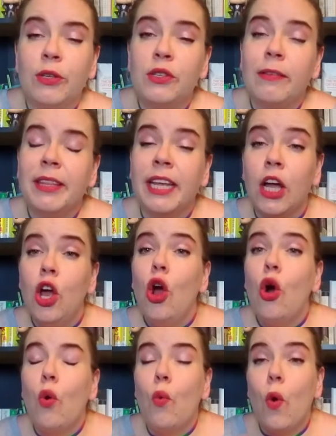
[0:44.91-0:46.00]
So I've been like
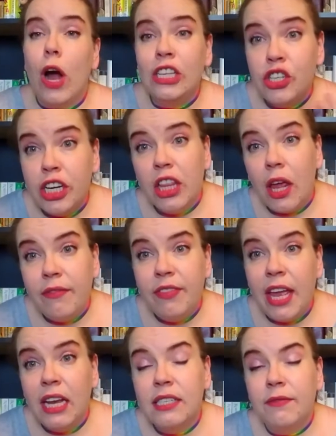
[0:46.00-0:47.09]
watching a lot of things.